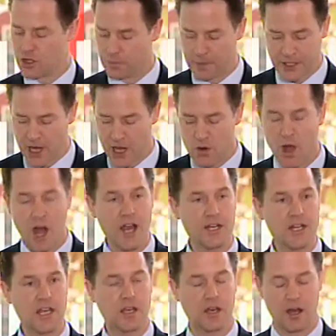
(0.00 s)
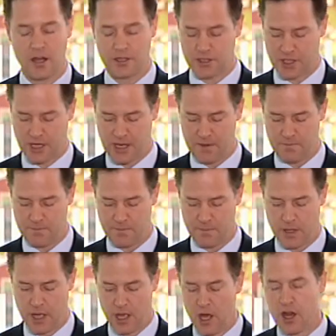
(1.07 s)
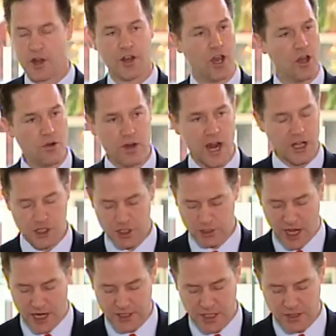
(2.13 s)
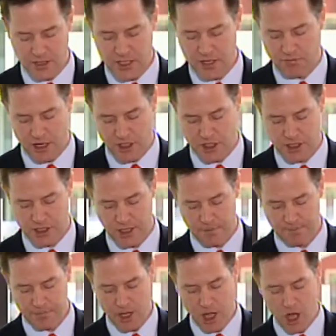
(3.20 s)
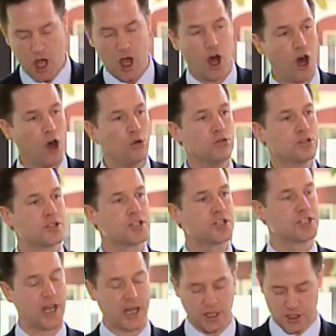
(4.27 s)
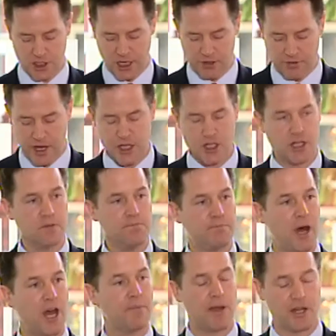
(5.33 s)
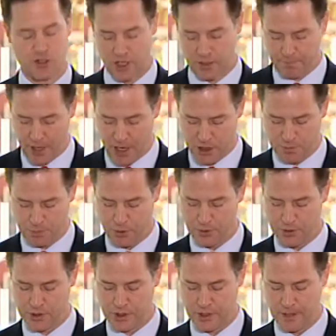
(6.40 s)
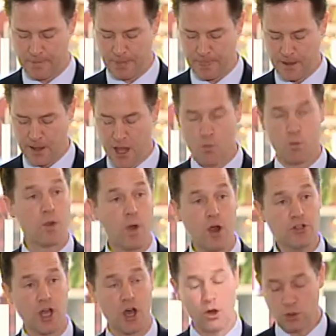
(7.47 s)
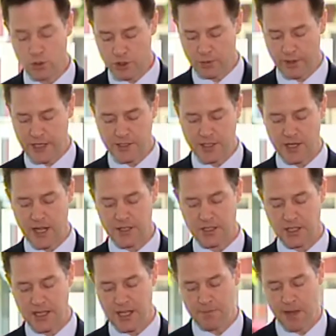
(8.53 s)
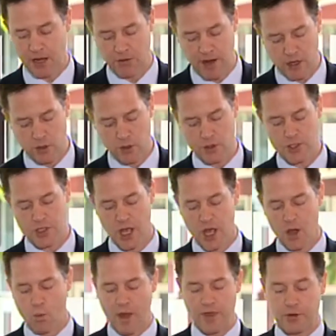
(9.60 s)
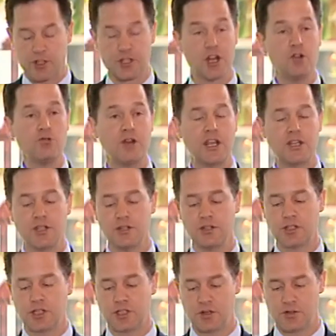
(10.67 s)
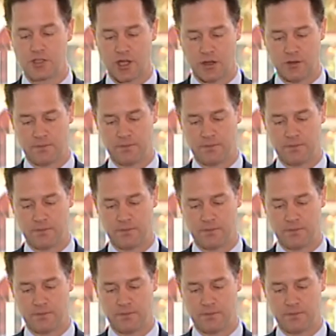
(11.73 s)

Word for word: There will be no ID card scheme, no national identity register, a halt to second generation biometric passports. We won't hold your internet and email records when there is no reason to do so.